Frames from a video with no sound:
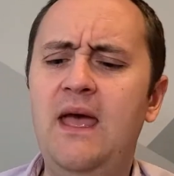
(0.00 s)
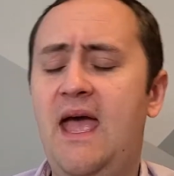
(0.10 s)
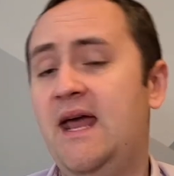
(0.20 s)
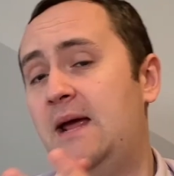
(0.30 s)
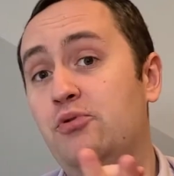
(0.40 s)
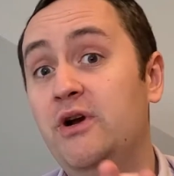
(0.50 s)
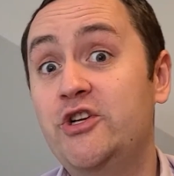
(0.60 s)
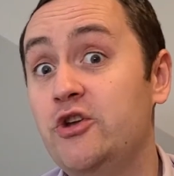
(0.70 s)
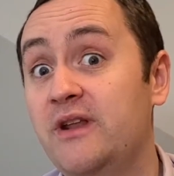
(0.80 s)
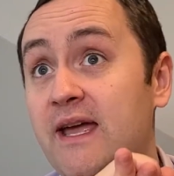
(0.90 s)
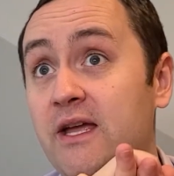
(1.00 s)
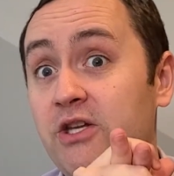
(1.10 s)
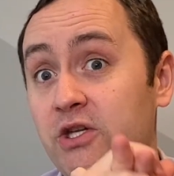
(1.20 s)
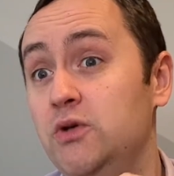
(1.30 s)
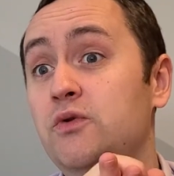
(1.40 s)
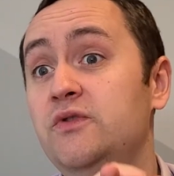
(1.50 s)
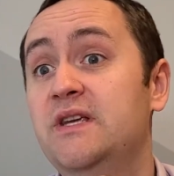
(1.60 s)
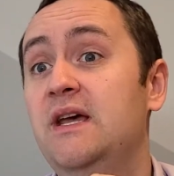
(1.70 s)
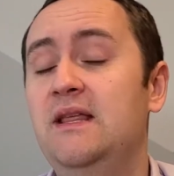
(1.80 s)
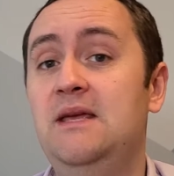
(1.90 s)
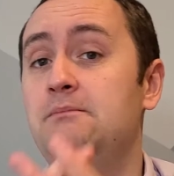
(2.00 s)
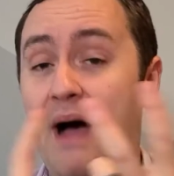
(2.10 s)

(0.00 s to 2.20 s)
and I'm pretty sure that I can use the